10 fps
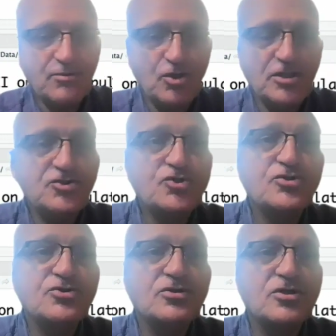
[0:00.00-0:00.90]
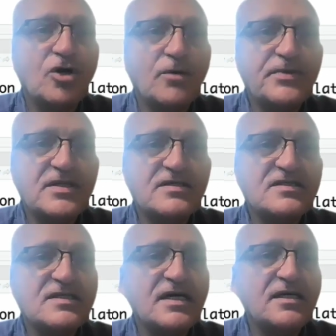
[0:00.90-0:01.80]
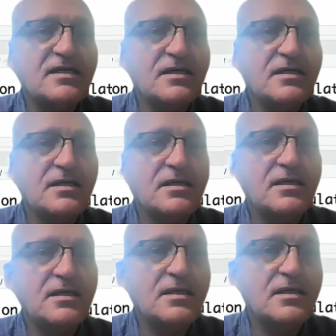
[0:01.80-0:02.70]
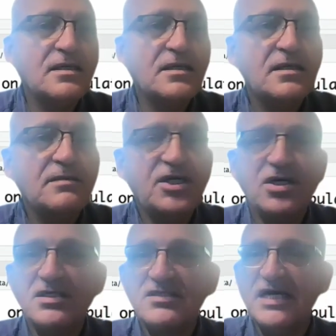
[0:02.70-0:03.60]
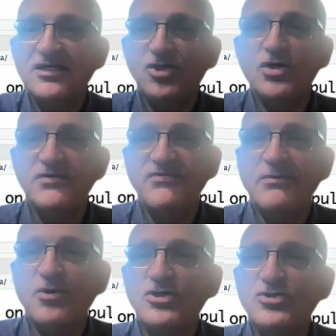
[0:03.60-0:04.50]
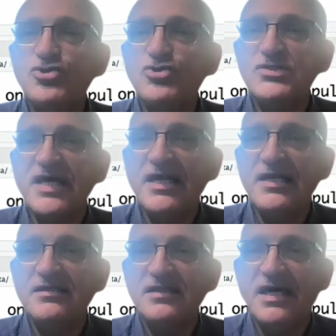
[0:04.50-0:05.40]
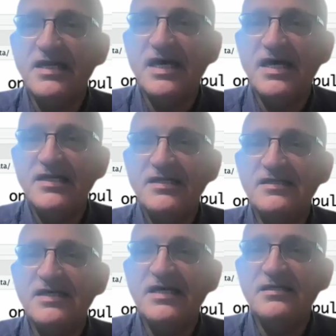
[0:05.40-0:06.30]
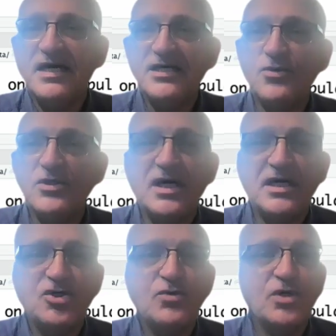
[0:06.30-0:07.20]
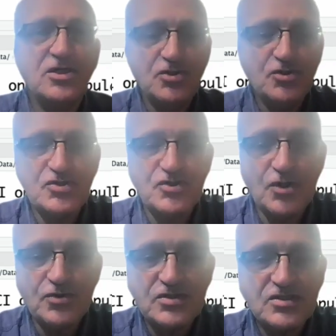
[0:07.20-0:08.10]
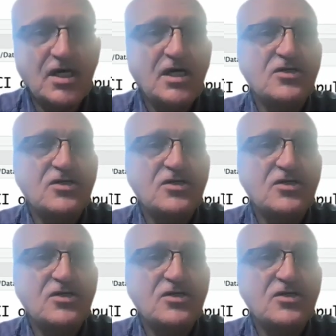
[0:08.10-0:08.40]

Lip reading: I'm going to copy this line because I don't, if I'm going to use L and LL and N, I don't want to use those.